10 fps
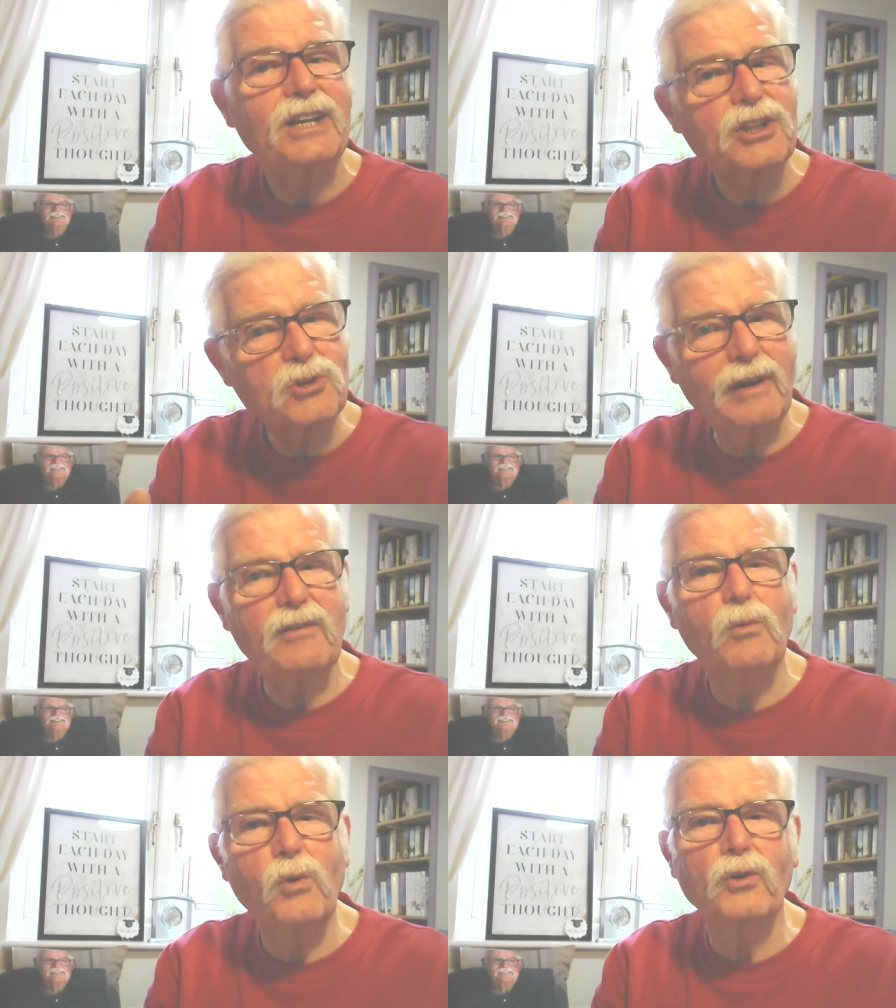So have
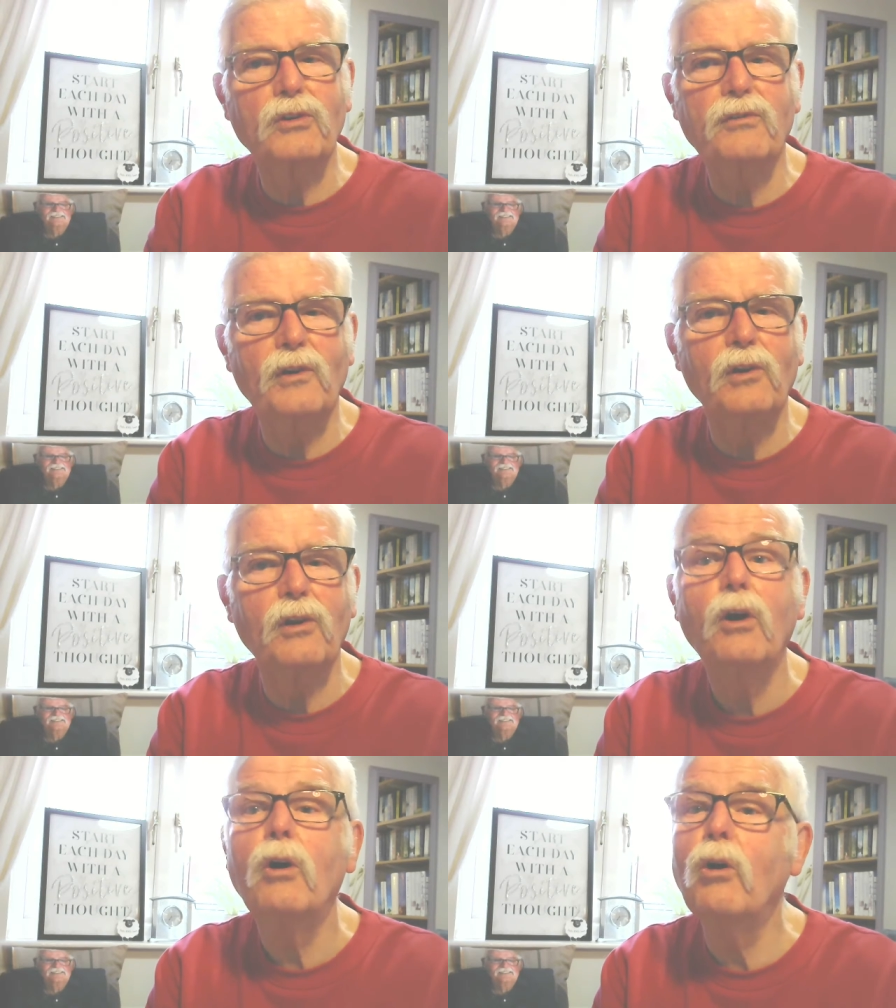a
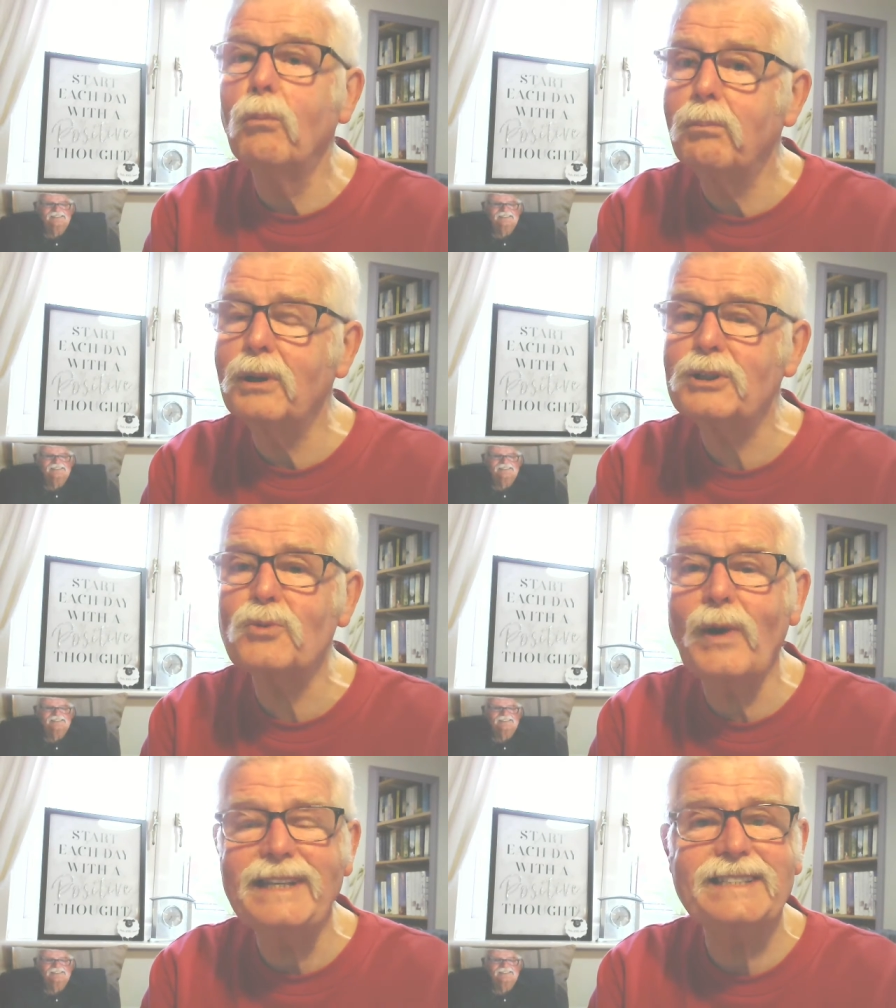wonderful humpless
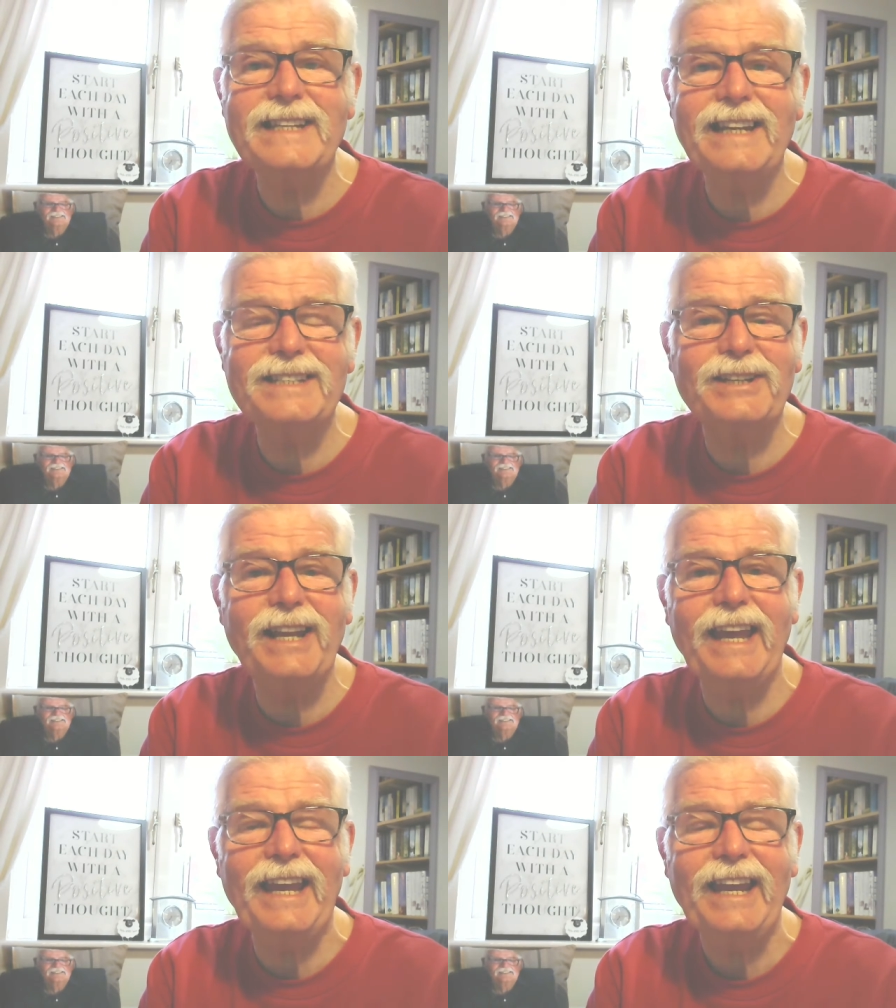Wednesday
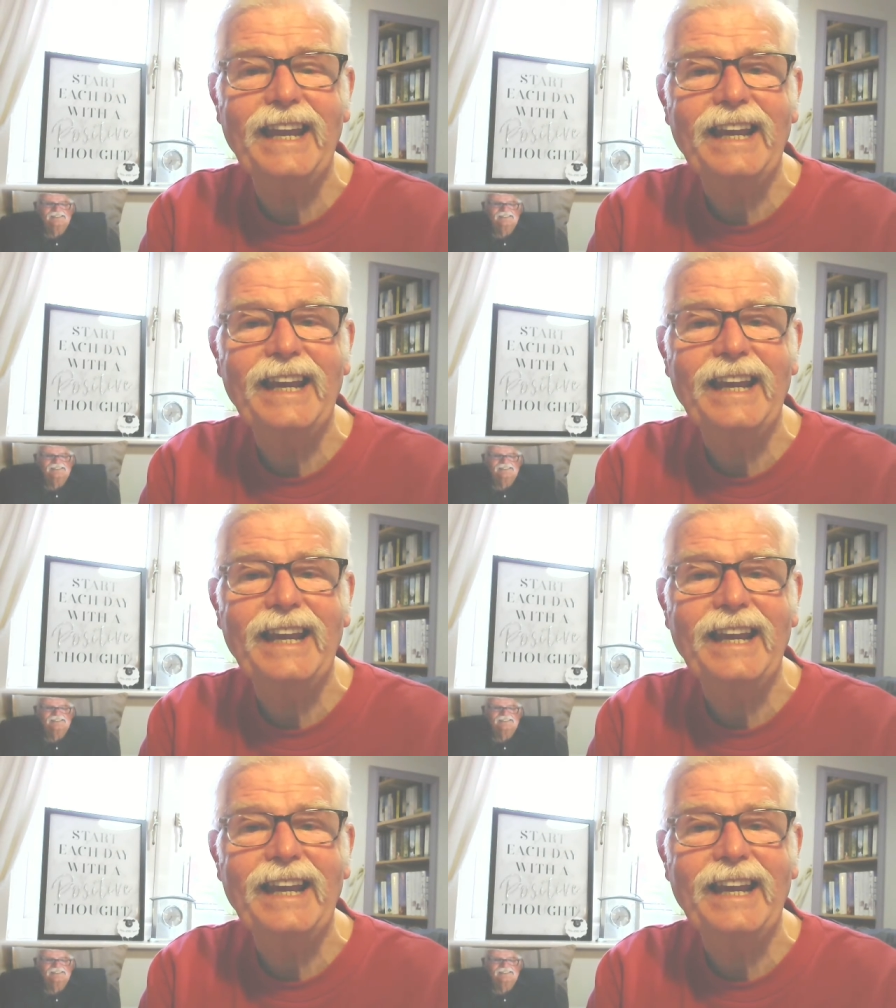today.